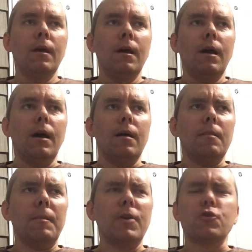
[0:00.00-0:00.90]

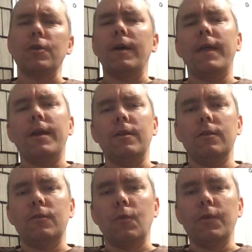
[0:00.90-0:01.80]
I'm not sure how that
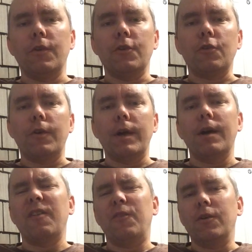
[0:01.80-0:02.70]
story's going to turn
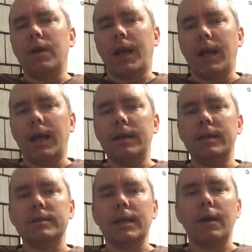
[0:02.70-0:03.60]
out. I feel like I got
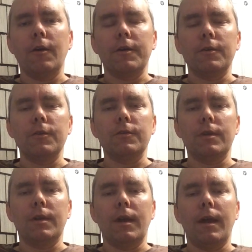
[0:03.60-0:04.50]
decent characters,
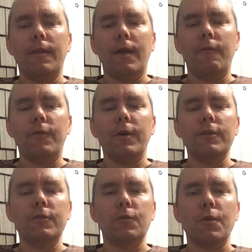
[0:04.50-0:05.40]
and I feel like
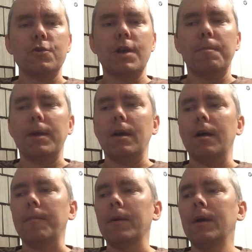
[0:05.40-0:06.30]
the story's shaping
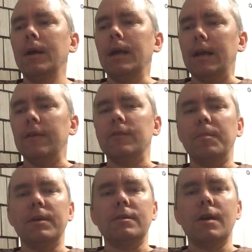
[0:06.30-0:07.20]
up. It is a
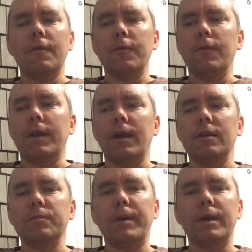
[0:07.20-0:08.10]
bit tougher than I
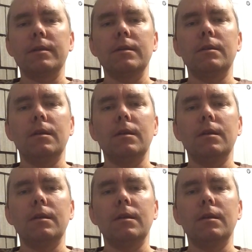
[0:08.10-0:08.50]
expected.